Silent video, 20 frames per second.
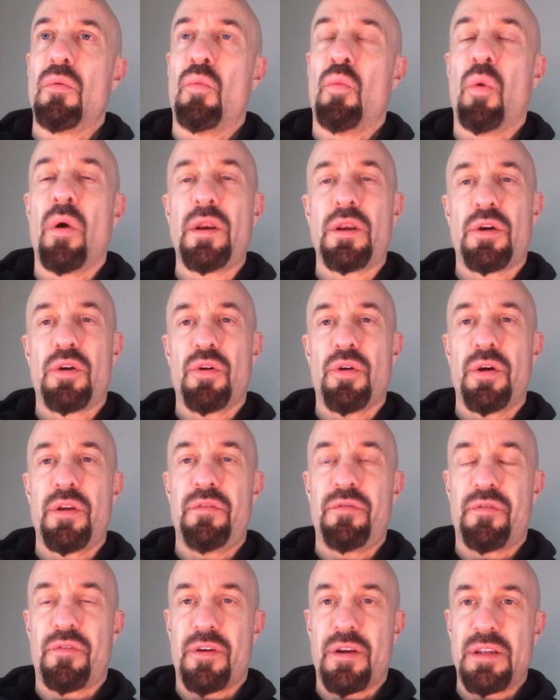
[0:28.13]
What
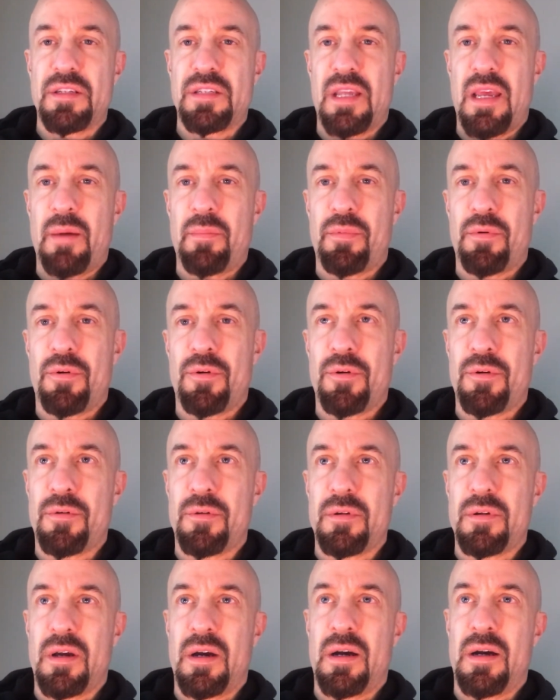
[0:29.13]
could, for
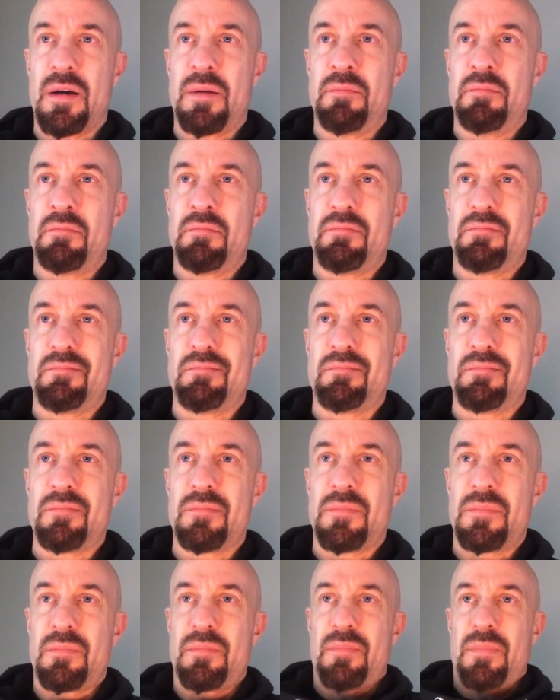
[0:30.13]
example,
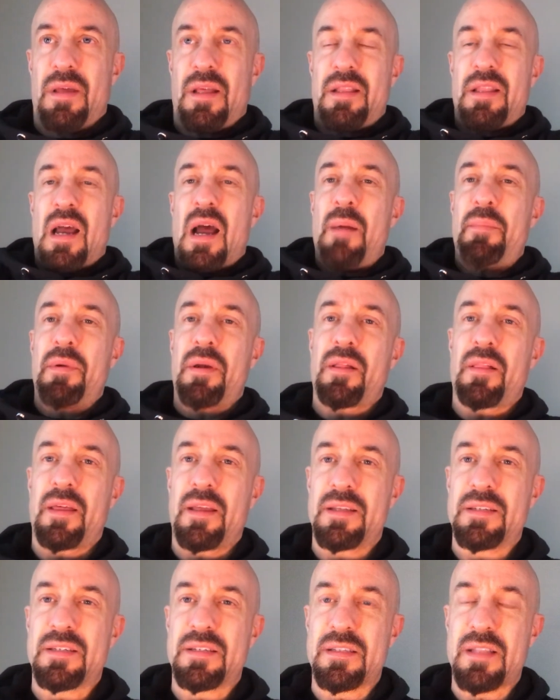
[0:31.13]
a topic
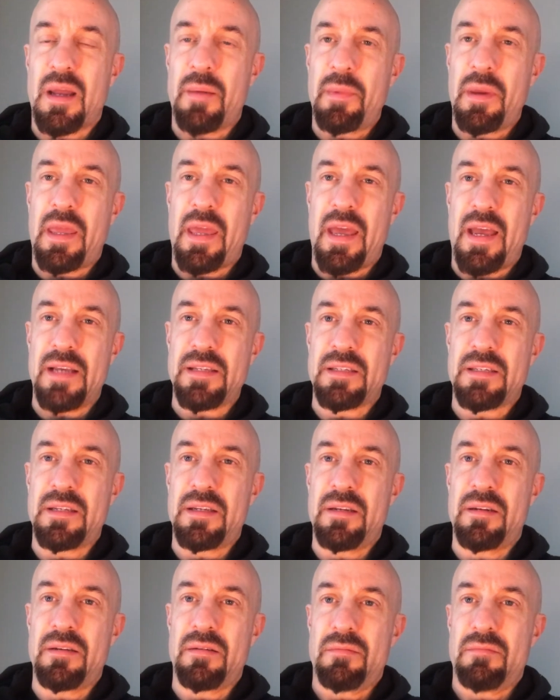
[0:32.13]
like stomach
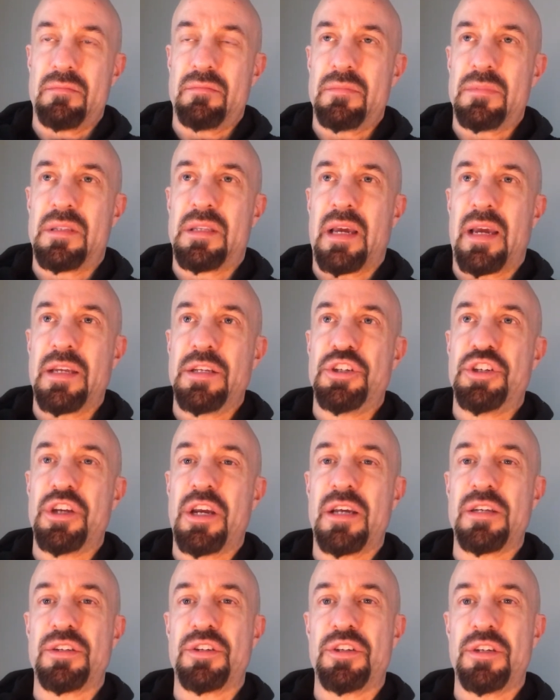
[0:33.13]
acid,
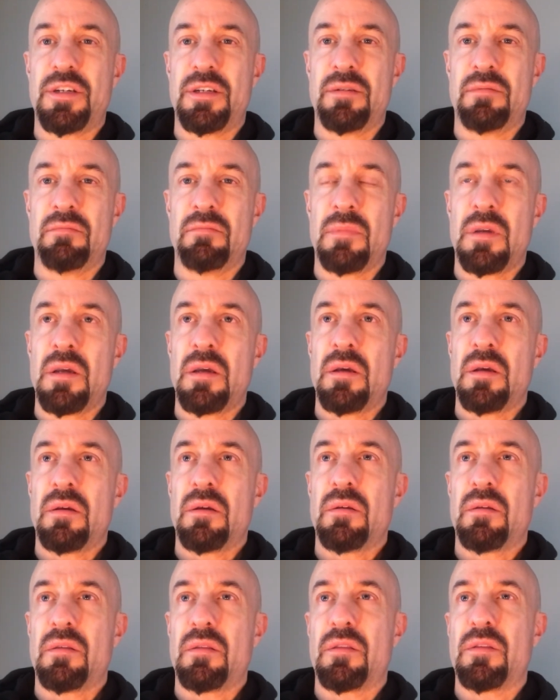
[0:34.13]
digestion,
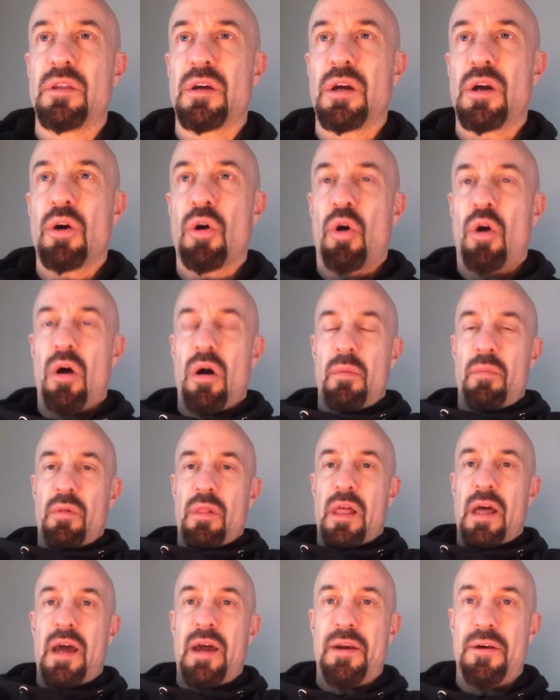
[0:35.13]
the
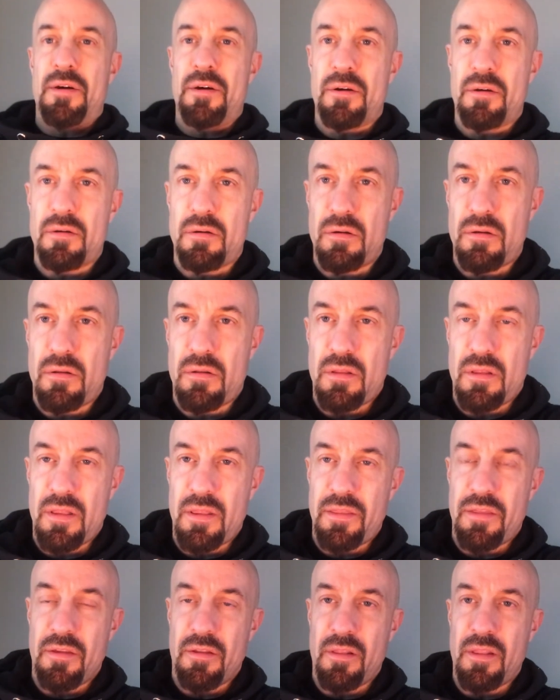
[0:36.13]
gallbladder,
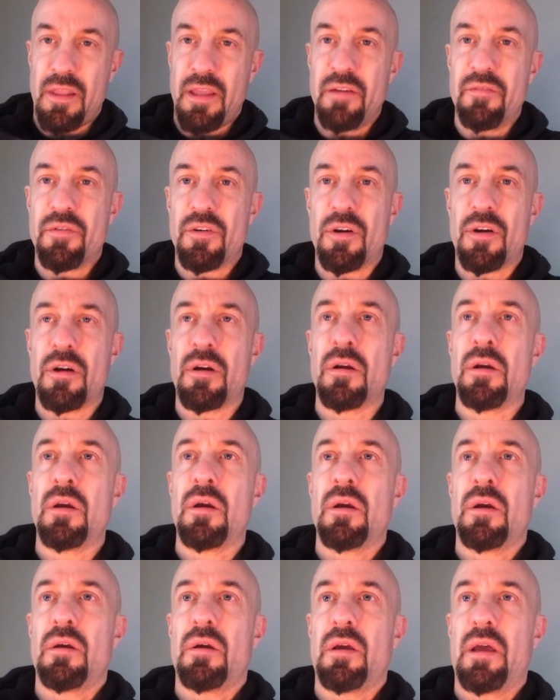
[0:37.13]
the liver,
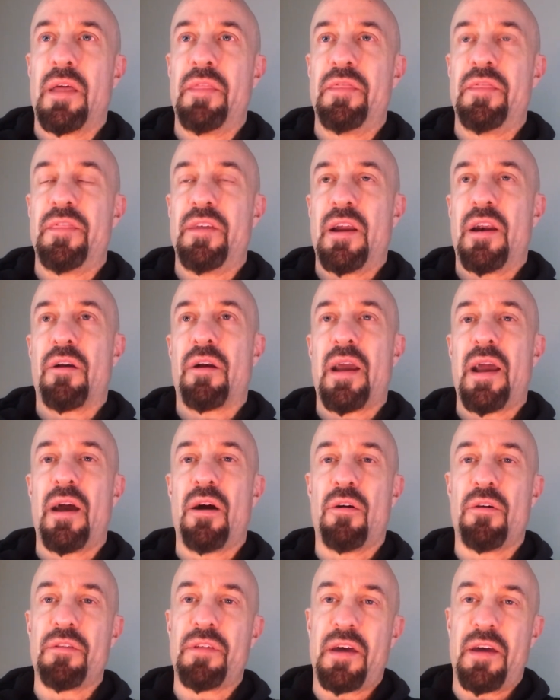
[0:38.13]
and their
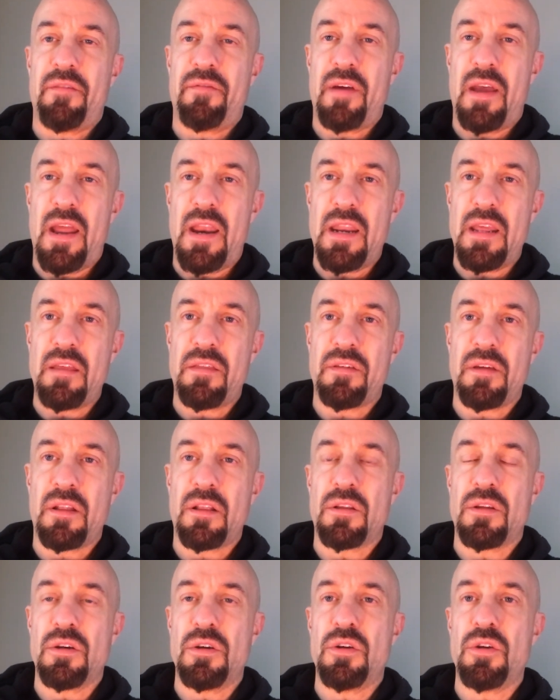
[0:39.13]
health have
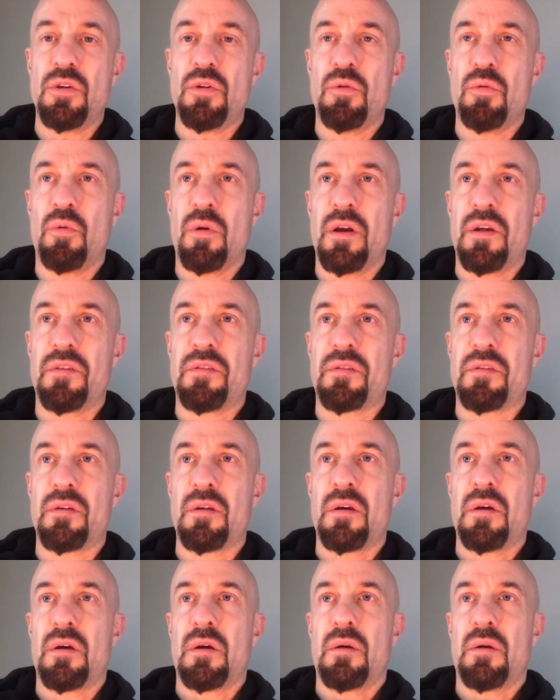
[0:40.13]
anything to do with